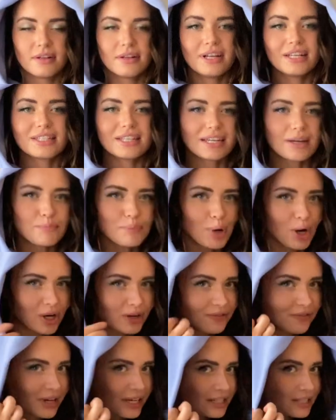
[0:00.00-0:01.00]
it's like a
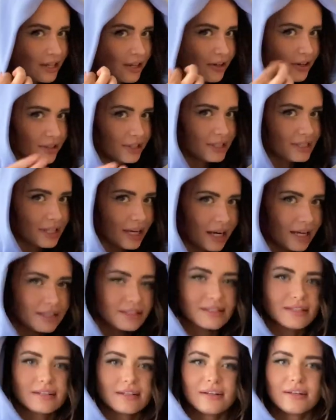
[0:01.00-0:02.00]
perfect hood
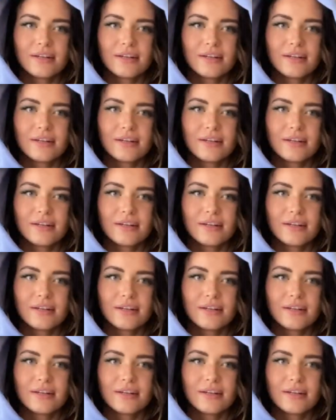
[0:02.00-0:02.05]
size.